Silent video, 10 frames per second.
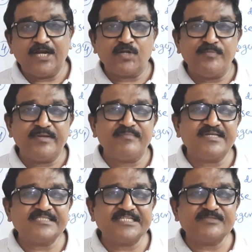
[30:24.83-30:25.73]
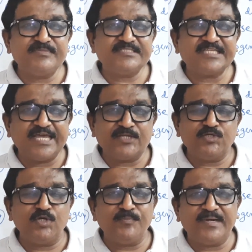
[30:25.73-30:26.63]
Atomic masses means
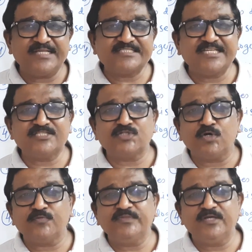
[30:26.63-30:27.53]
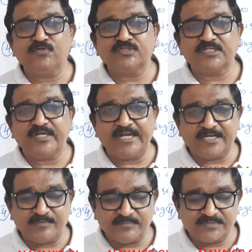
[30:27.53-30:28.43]
actual masses of those
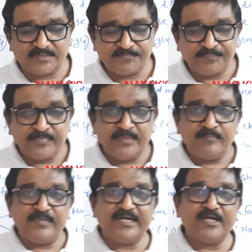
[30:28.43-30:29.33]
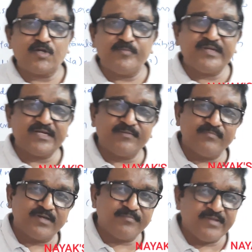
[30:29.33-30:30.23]
atoms, but atomic
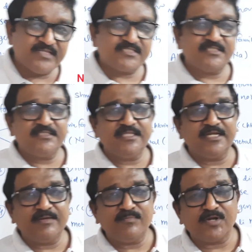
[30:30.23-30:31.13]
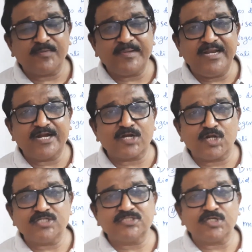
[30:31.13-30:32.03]
number means the number of
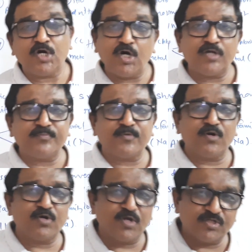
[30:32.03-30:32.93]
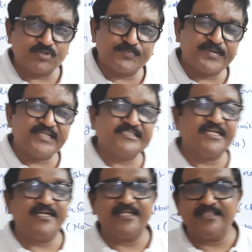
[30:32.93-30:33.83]
electrons or protons
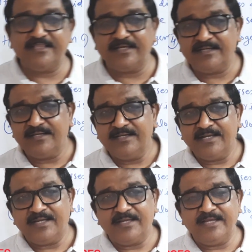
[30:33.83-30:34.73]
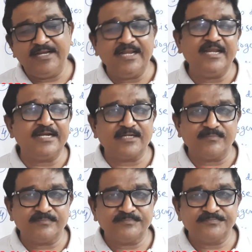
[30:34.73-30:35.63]
present in an
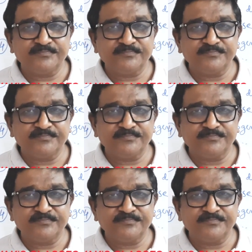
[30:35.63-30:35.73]
atom.